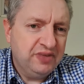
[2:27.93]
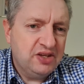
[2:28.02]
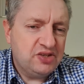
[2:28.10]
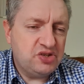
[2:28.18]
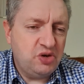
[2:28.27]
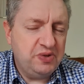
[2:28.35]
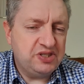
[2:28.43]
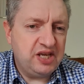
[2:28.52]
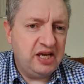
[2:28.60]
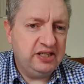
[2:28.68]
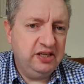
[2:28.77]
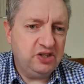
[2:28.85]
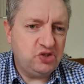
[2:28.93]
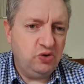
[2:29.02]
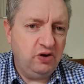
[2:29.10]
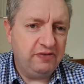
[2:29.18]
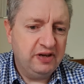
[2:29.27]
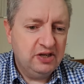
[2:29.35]
So it's like you're
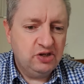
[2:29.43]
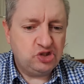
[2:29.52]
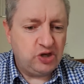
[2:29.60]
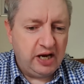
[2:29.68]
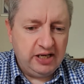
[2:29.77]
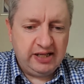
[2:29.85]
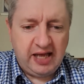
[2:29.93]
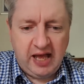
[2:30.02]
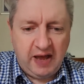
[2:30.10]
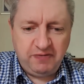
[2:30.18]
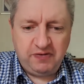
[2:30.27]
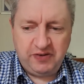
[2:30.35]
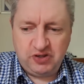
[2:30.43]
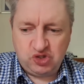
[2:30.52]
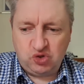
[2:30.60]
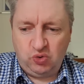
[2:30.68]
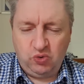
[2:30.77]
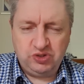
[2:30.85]
sort of trying to get everything
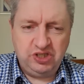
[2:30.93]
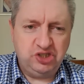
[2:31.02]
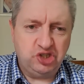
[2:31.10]
sorted,